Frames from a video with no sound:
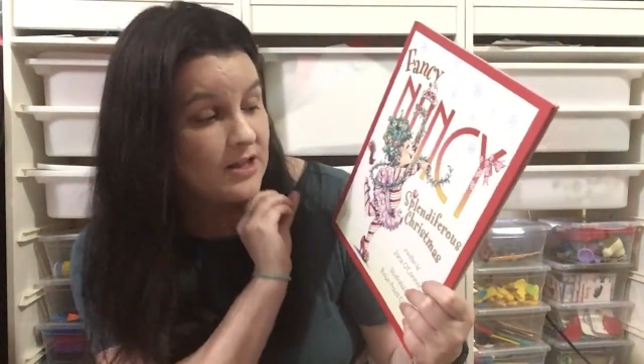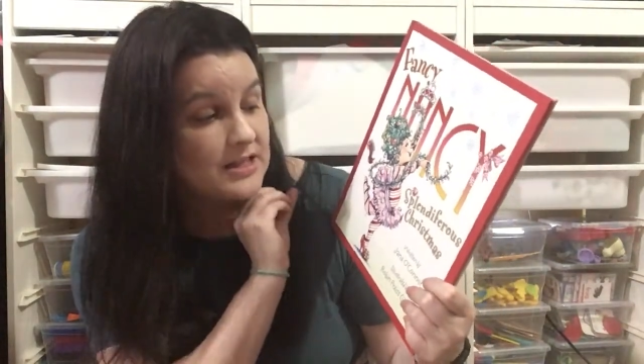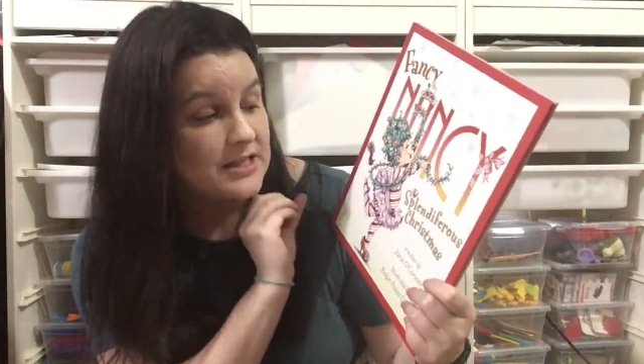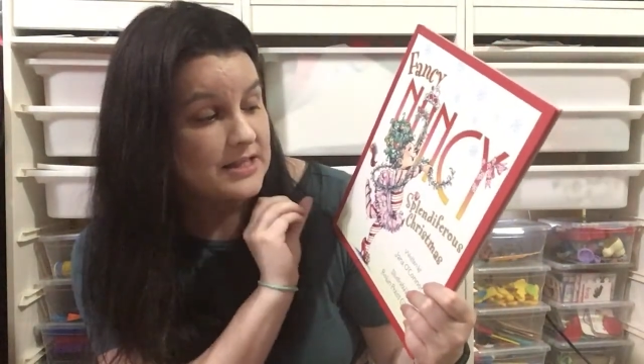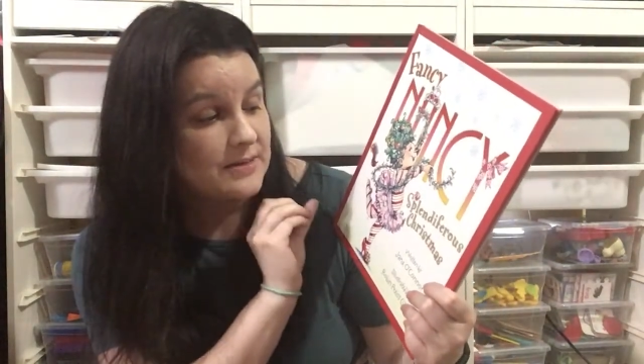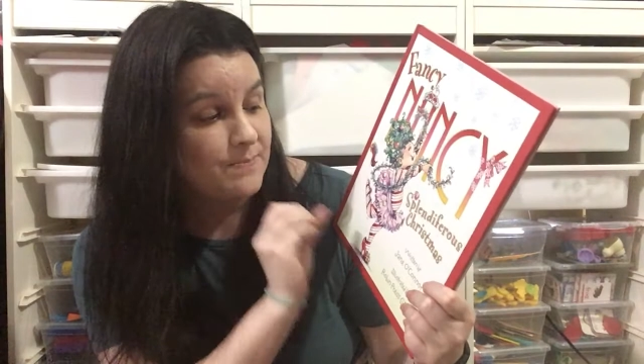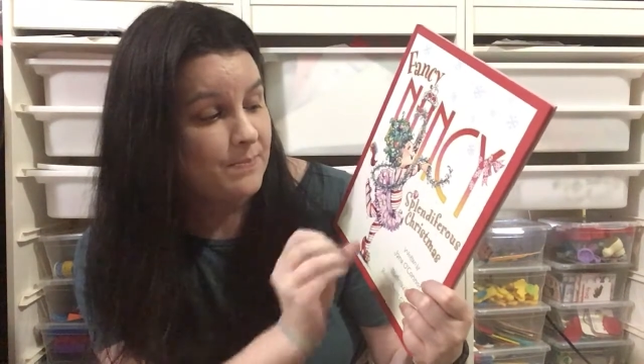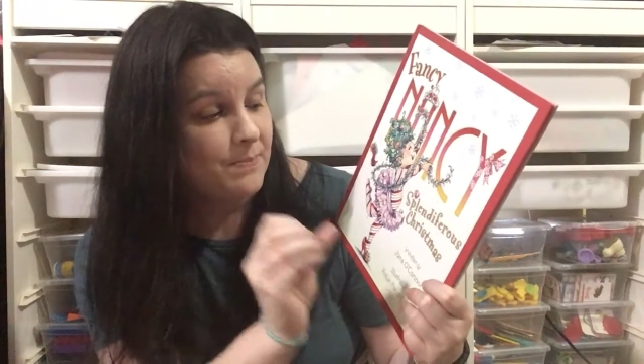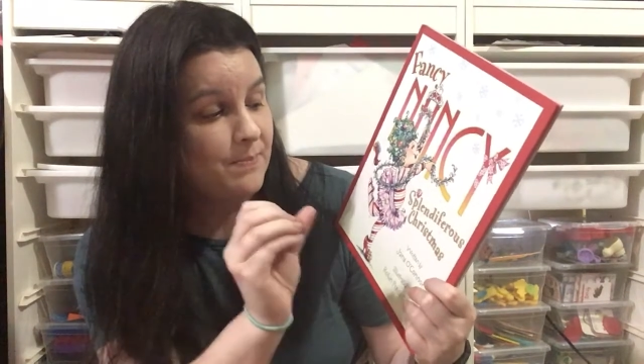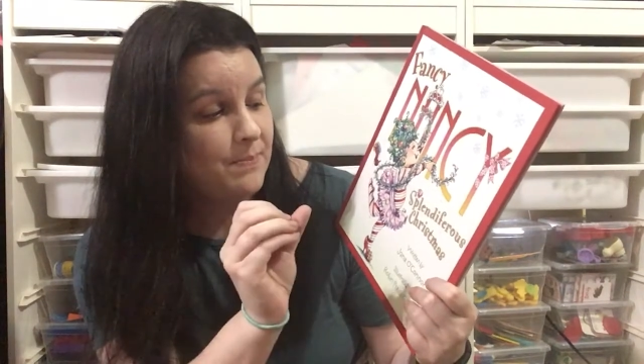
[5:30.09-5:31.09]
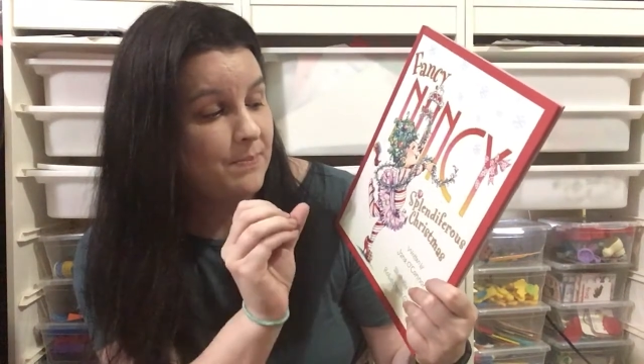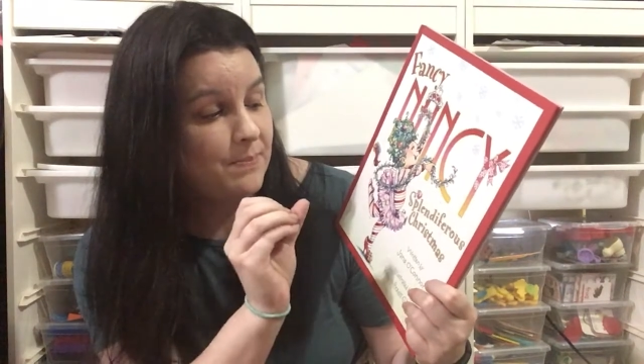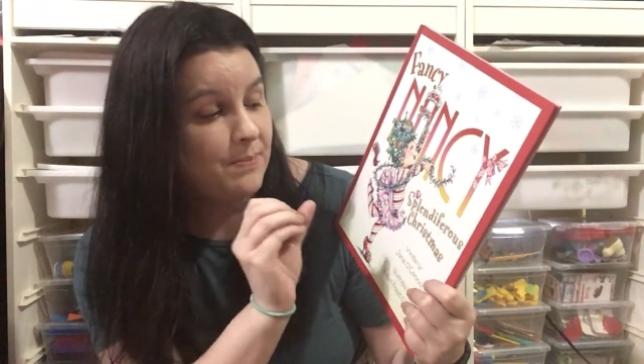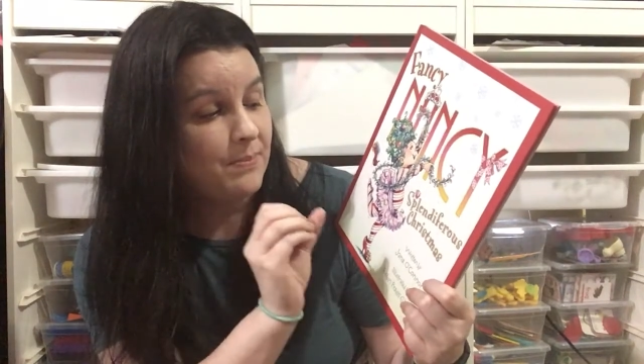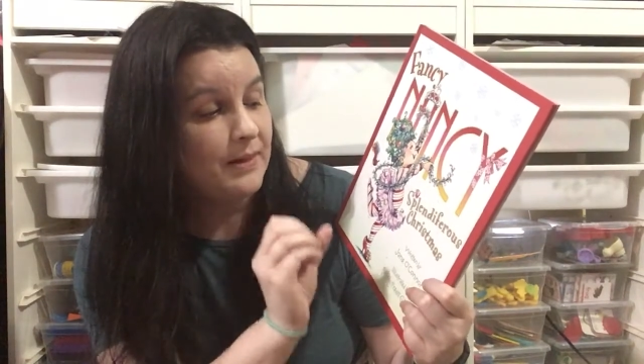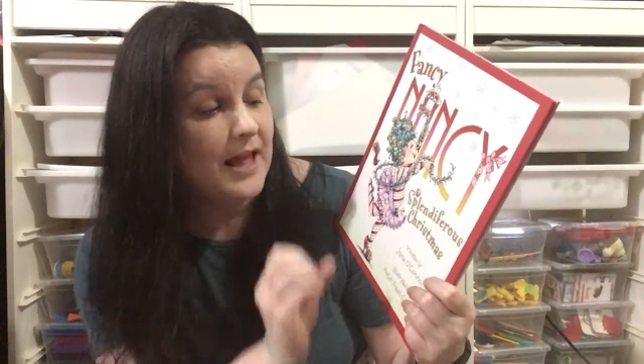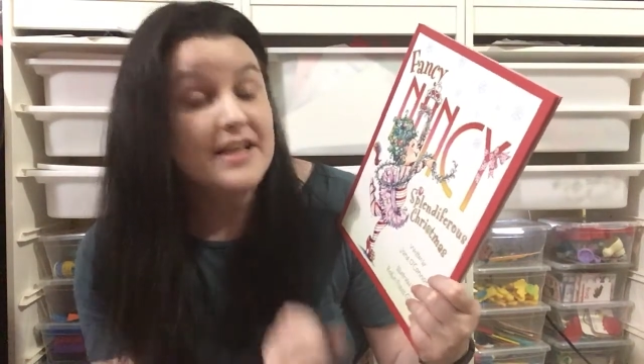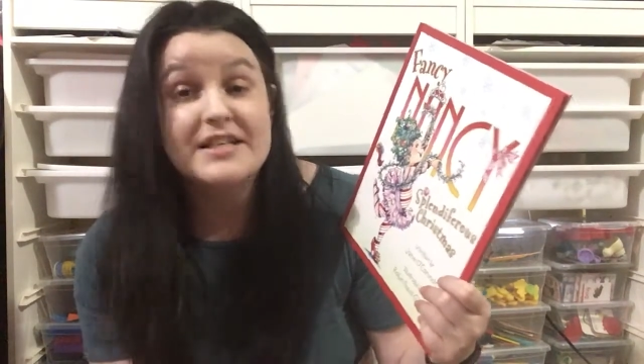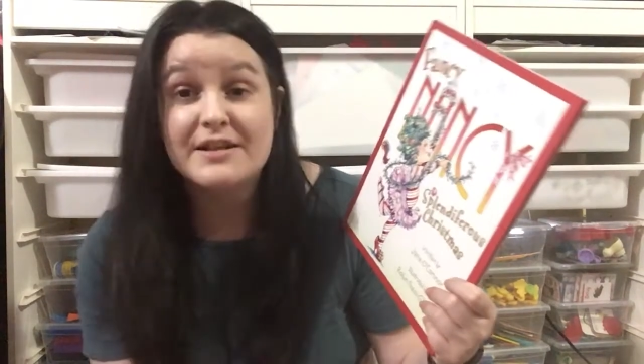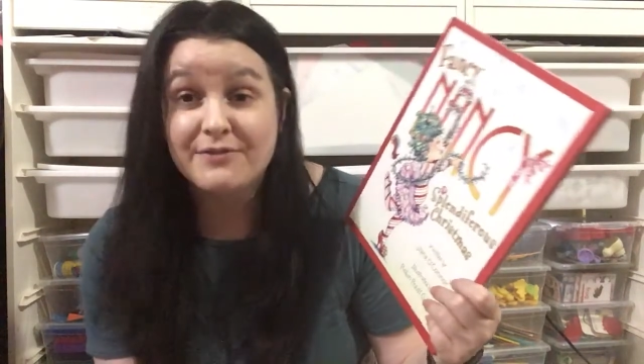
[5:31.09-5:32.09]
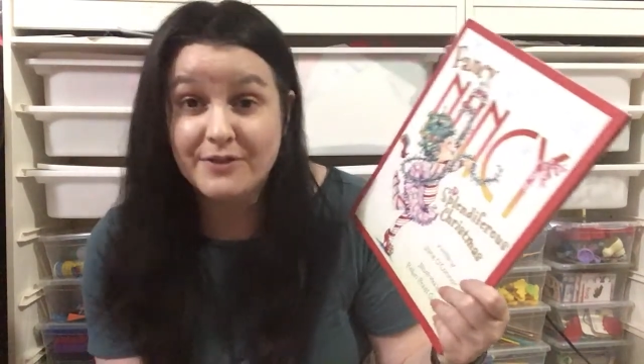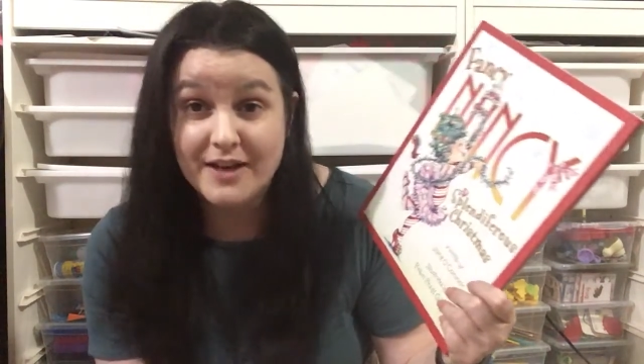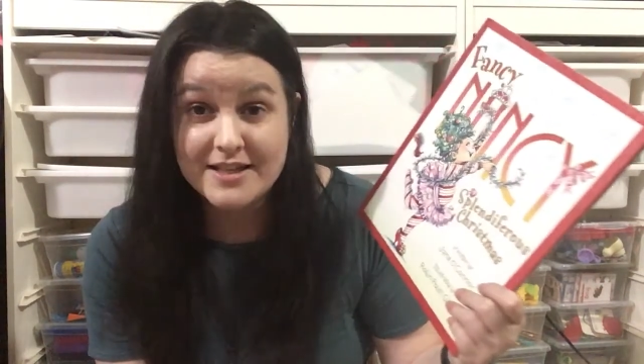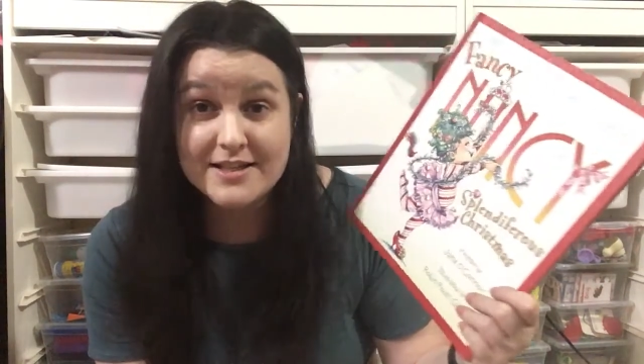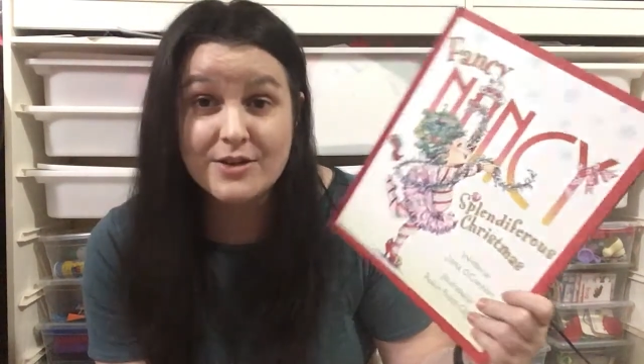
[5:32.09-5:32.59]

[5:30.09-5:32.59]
Splendiferous